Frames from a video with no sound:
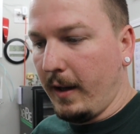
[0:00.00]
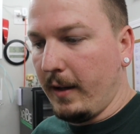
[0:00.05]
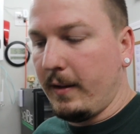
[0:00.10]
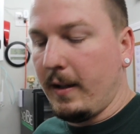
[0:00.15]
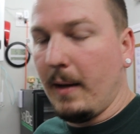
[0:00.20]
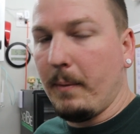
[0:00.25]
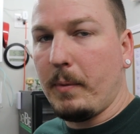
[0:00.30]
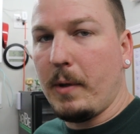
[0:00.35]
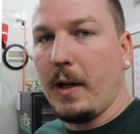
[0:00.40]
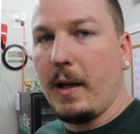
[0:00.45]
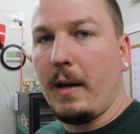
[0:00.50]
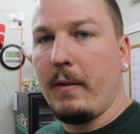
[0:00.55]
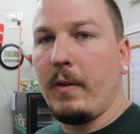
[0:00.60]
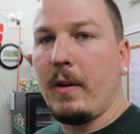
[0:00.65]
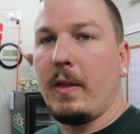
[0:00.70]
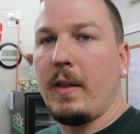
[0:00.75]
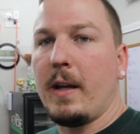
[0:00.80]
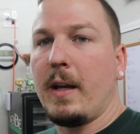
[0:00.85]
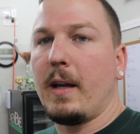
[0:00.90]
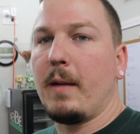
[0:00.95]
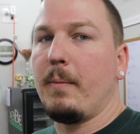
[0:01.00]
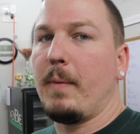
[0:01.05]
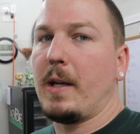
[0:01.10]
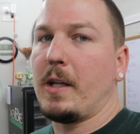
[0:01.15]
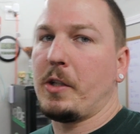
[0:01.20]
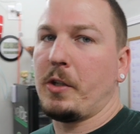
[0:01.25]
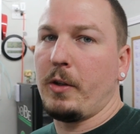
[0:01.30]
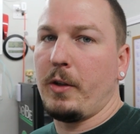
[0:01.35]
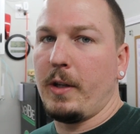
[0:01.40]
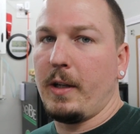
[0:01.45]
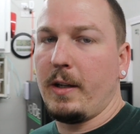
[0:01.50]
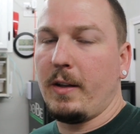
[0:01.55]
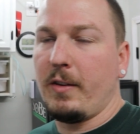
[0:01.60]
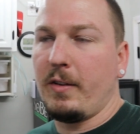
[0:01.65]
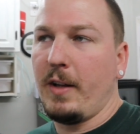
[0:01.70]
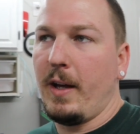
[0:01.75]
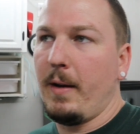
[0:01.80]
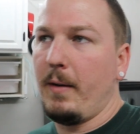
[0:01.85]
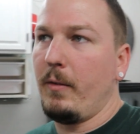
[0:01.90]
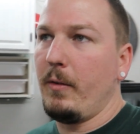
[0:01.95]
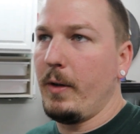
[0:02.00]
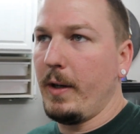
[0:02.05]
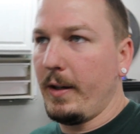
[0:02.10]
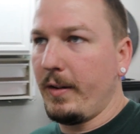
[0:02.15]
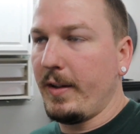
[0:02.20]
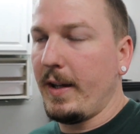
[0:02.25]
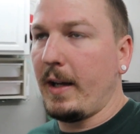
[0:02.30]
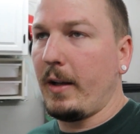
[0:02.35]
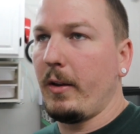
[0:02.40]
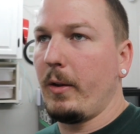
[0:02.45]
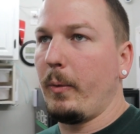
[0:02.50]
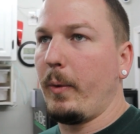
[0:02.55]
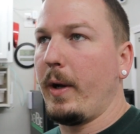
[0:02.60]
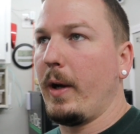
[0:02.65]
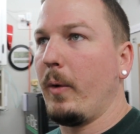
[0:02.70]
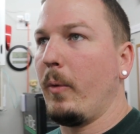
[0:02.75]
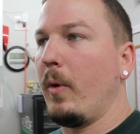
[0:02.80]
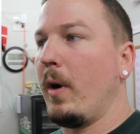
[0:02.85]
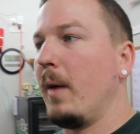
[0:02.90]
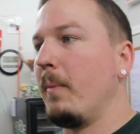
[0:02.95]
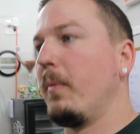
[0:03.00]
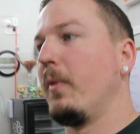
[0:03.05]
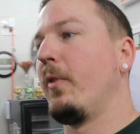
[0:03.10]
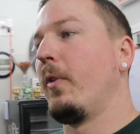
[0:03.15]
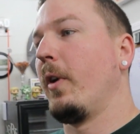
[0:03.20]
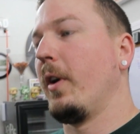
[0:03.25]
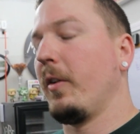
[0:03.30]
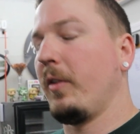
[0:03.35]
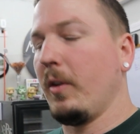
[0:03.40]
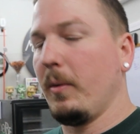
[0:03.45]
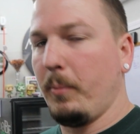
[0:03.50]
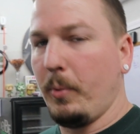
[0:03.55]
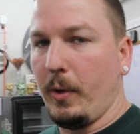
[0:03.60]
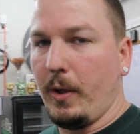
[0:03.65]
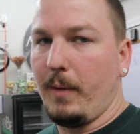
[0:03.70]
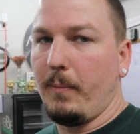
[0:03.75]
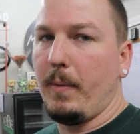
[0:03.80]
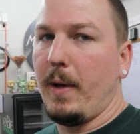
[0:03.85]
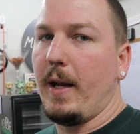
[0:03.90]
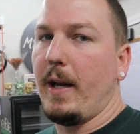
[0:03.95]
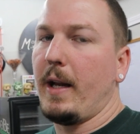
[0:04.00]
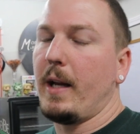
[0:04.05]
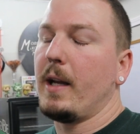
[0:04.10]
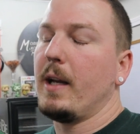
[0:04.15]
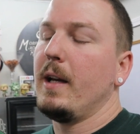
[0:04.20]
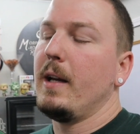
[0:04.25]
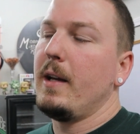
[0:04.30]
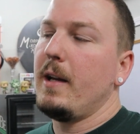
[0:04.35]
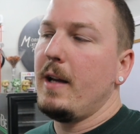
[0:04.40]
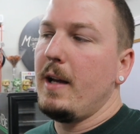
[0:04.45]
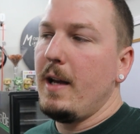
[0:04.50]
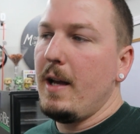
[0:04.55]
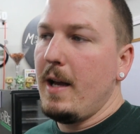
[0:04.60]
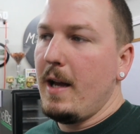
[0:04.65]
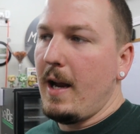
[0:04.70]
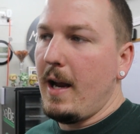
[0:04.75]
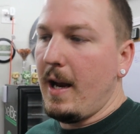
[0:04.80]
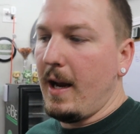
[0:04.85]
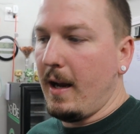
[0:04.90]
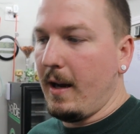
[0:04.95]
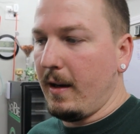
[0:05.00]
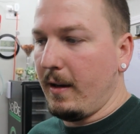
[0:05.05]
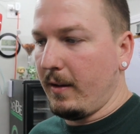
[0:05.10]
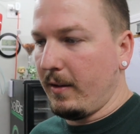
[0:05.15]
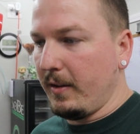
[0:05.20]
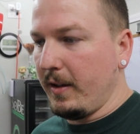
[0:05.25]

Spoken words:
temp gun everything and make sure that it's set exactly the way I want before I start putting bedding and